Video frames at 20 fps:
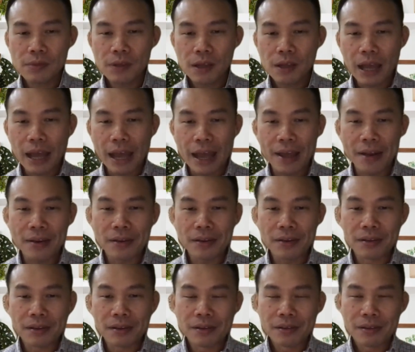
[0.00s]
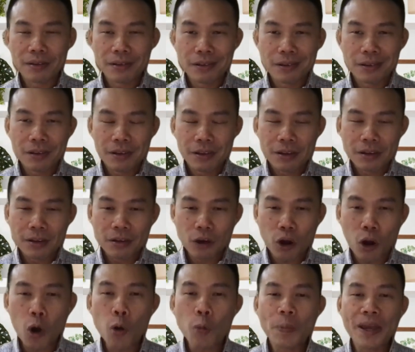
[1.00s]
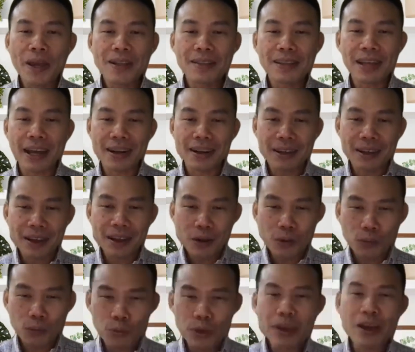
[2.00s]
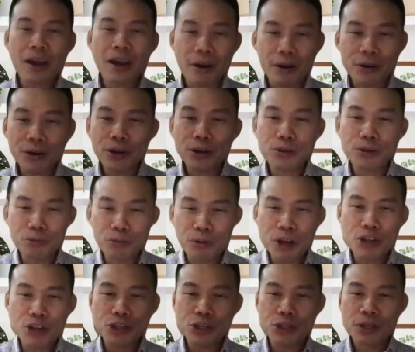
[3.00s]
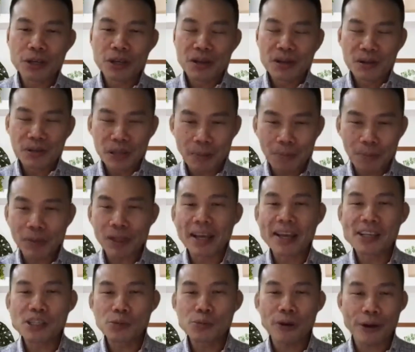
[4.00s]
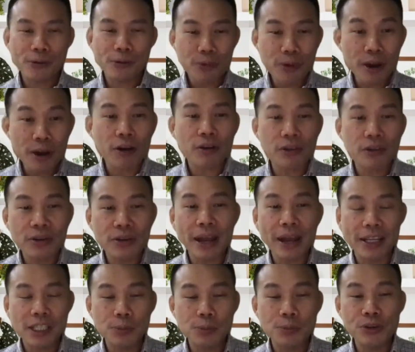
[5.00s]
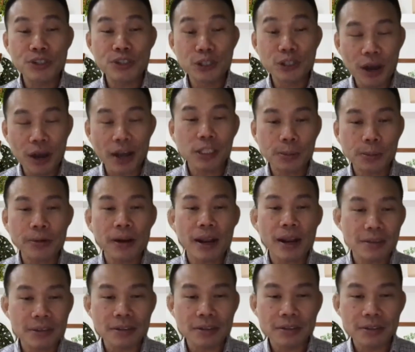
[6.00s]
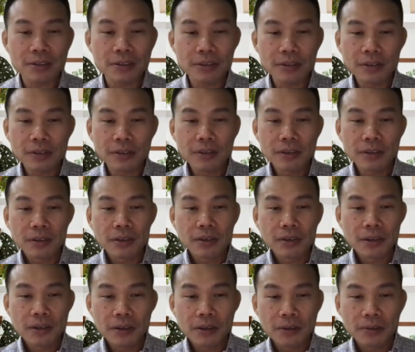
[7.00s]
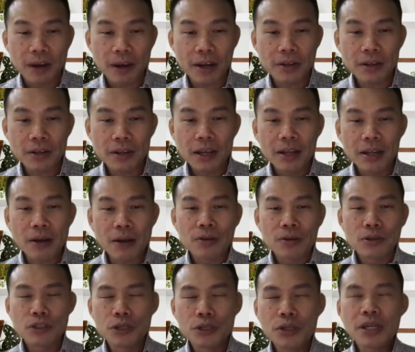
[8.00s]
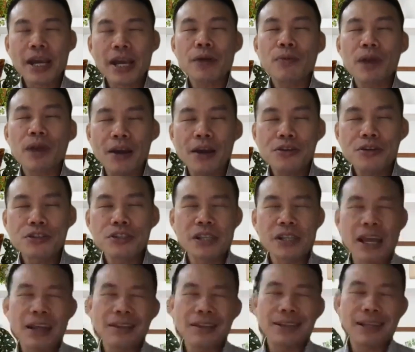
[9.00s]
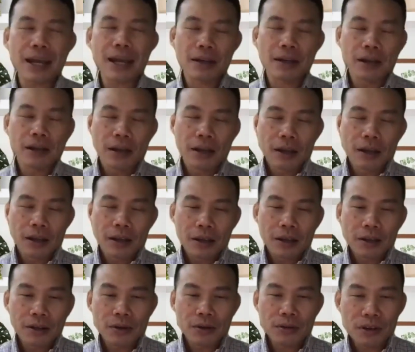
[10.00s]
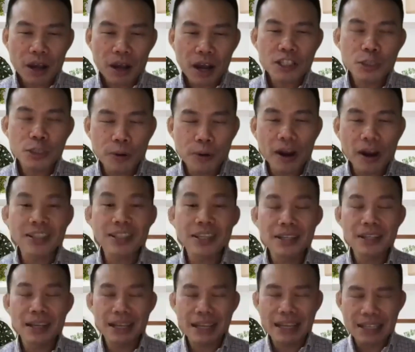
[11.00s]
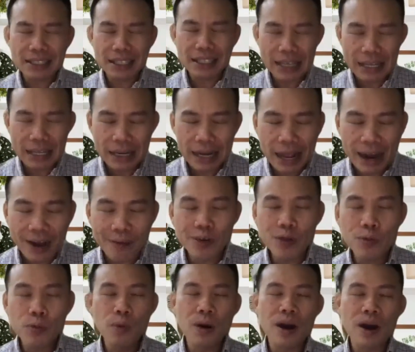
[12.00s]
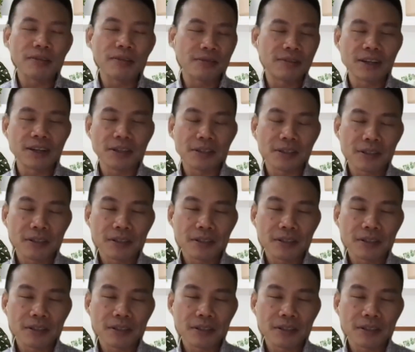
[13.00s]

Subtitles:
and hoping that we are going to reach the place where we are going to experience God's presence, right? Now, today we understand that God's presence is in every one of us.